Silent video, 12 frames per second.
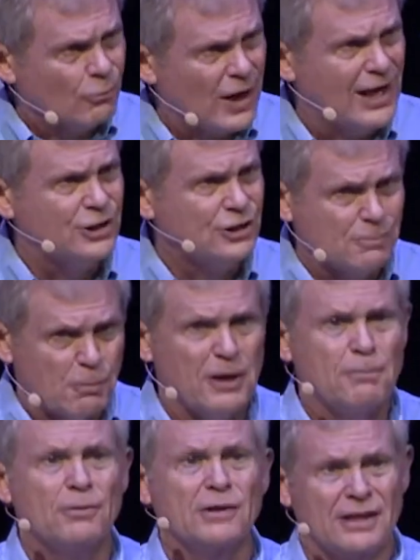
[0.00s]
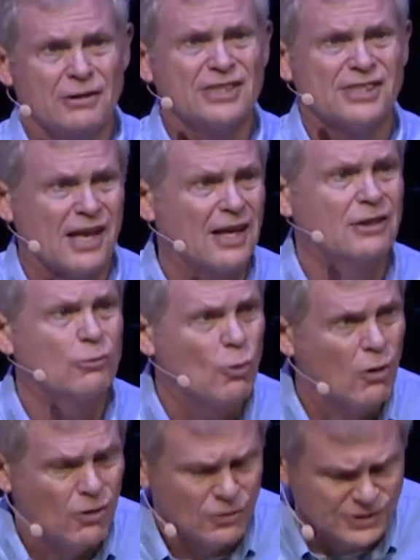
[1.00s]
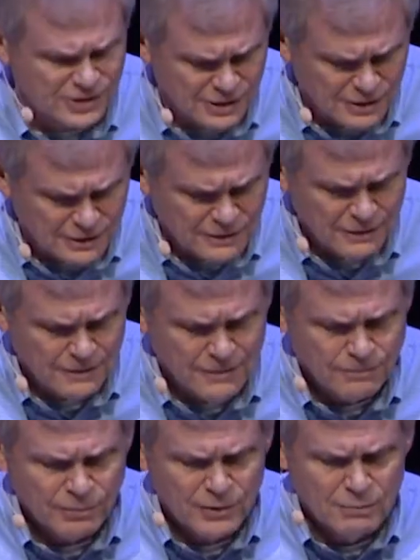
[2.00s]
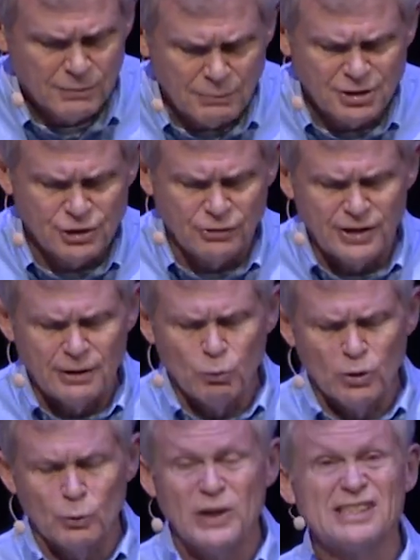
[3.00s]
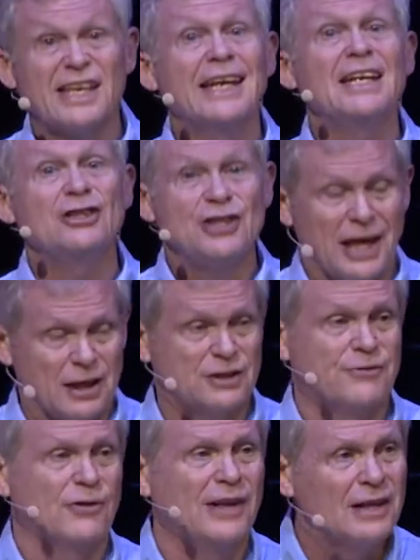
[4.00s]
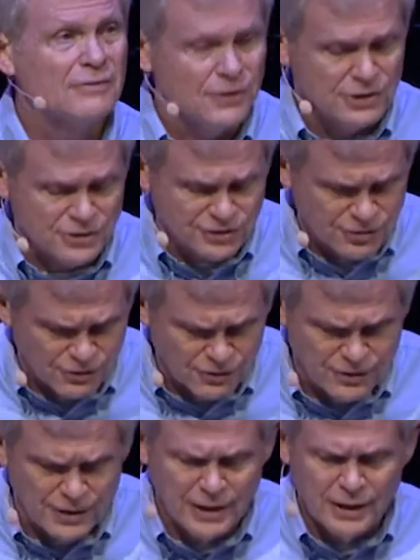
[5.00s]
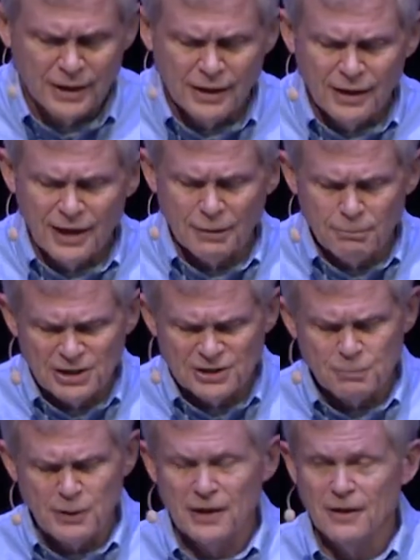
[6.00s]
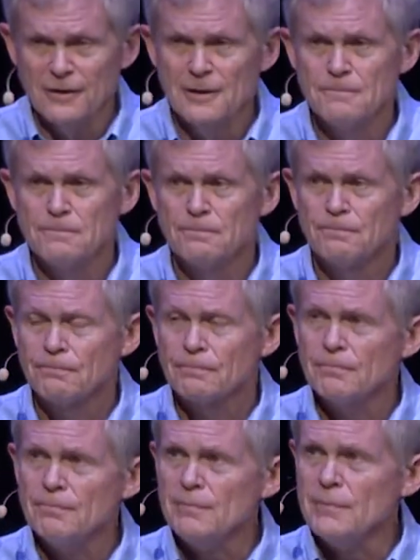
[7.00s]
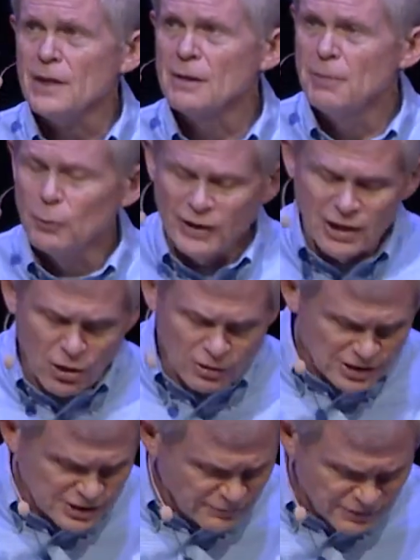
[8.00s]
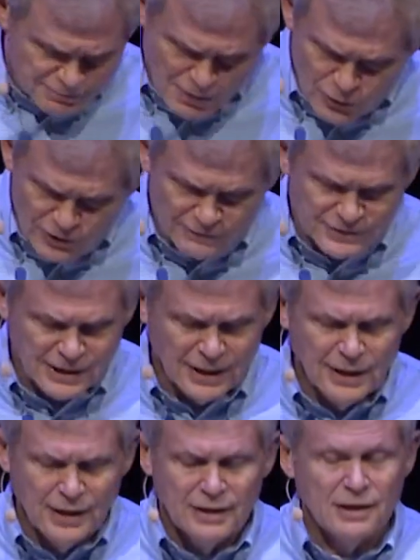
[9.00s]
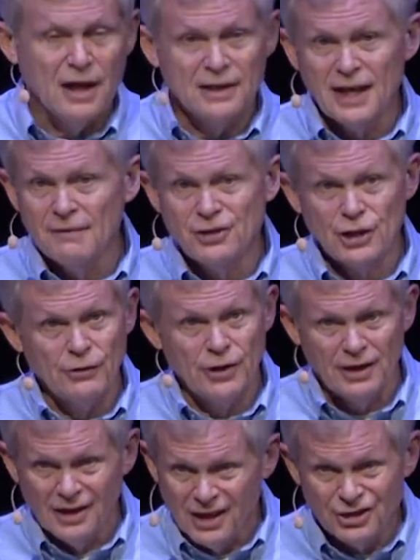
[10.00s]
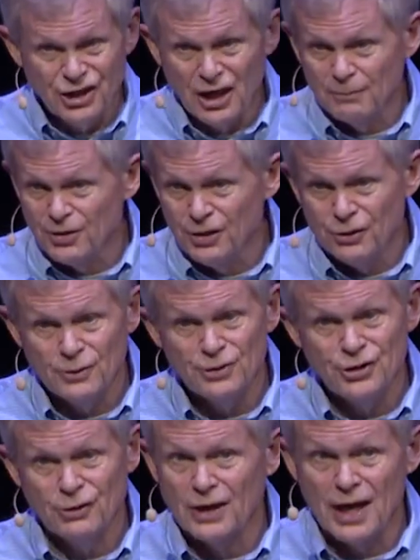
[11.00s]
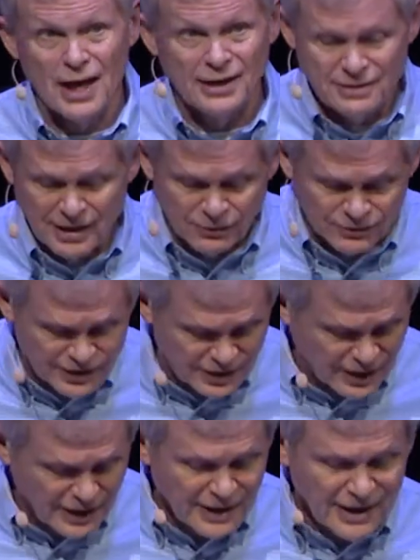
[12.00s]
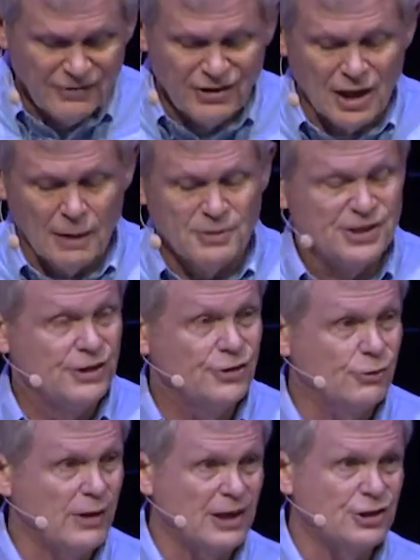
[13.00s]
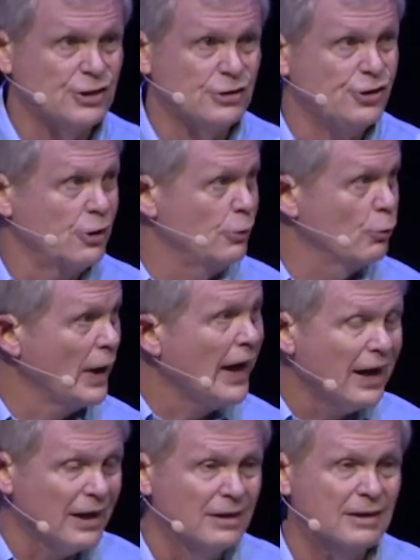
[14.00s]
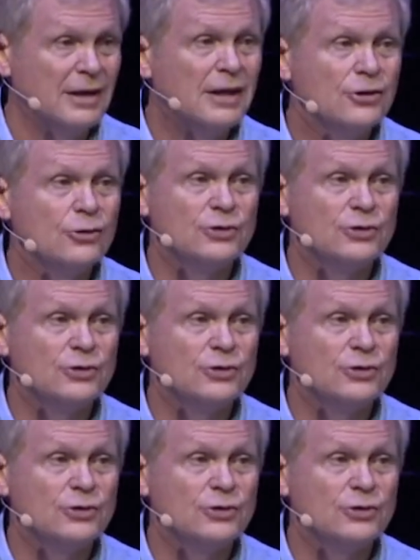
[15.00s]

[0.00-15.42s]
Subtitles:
righteous people inside the walls. Maybe Jonah didn't want to risk any chance for Nineveh to turn and be spared. But regardless of his motives, God gave Jonah a job to do, and Jonah hightailed it in the opposite direction. Jonah ran to